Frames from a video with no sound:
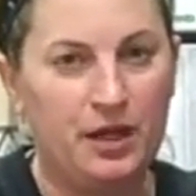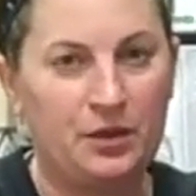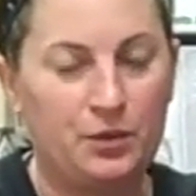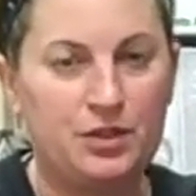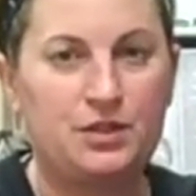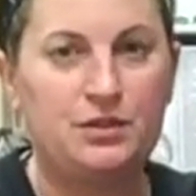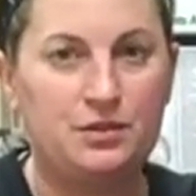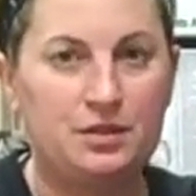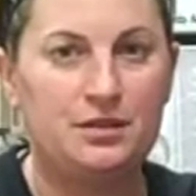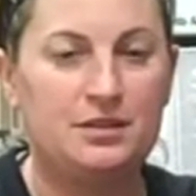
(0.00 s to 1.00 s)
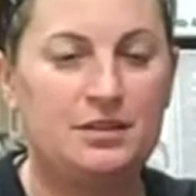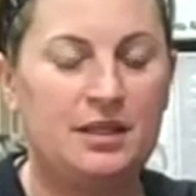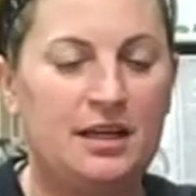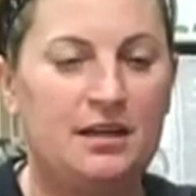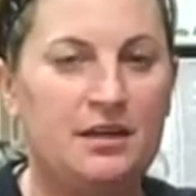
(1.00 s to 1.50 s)
had worked in
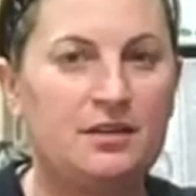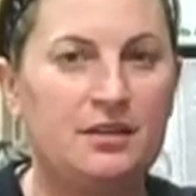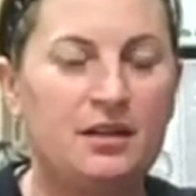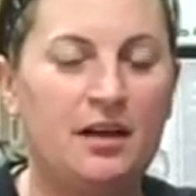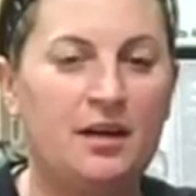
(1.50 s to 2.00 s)
unions, and